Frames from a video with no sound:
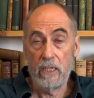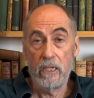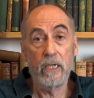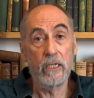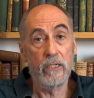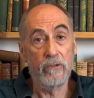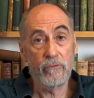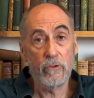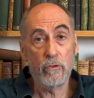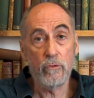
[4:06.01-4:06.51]

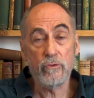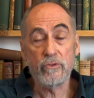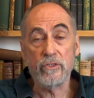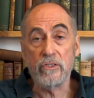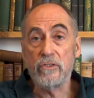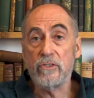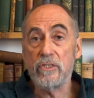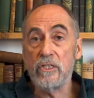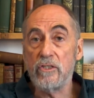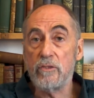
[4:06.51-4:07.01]
And of course
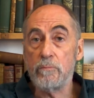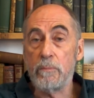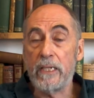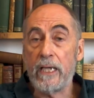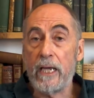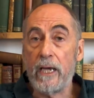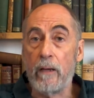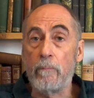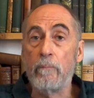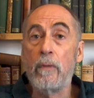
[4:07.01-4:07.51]
it's since
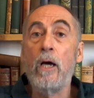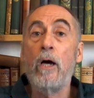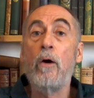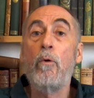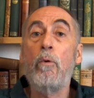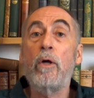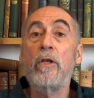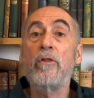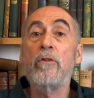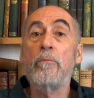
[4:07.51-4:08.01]
become
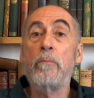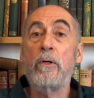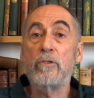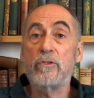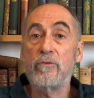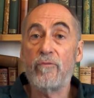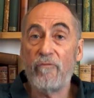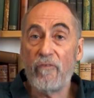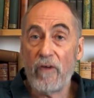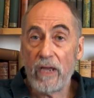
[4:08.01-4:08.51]
one of the
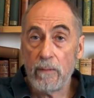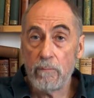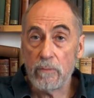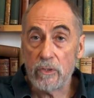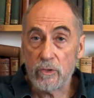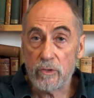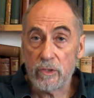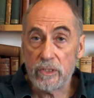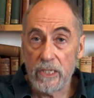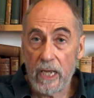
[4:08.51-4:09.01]
most
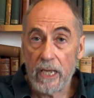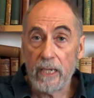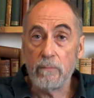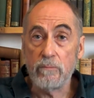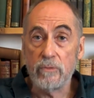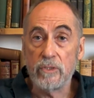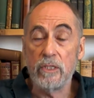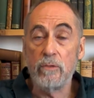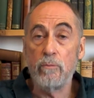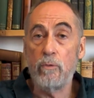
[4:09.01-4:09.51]
famous
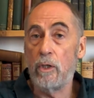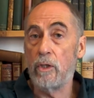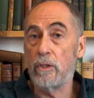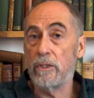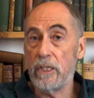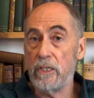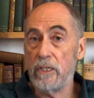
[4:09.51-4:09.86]
names in world